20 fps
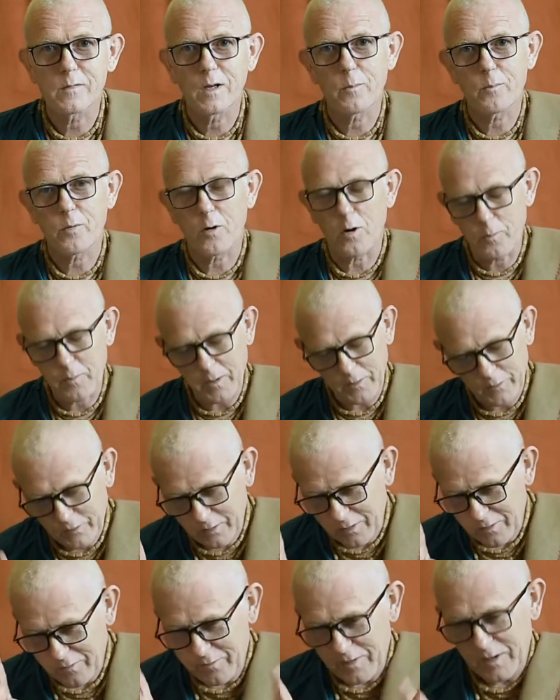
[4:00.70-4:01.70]
Prabhupada's
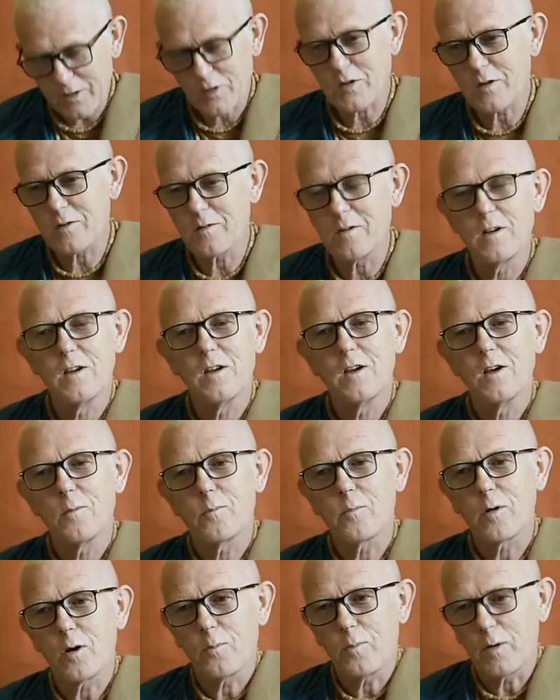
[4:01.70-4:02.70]
conviction,
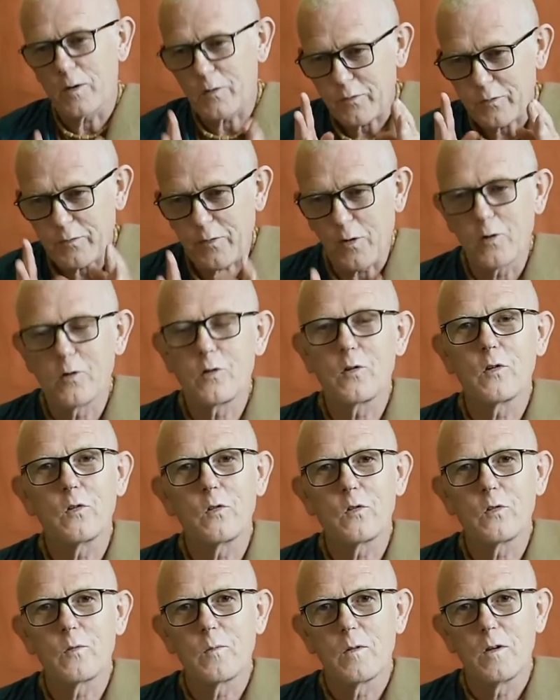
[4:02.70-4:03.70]
Prabhupada's
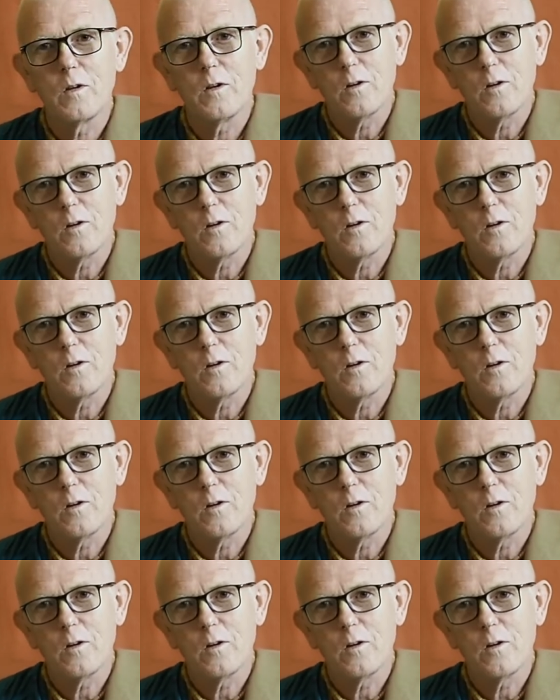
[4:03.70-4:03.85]
focus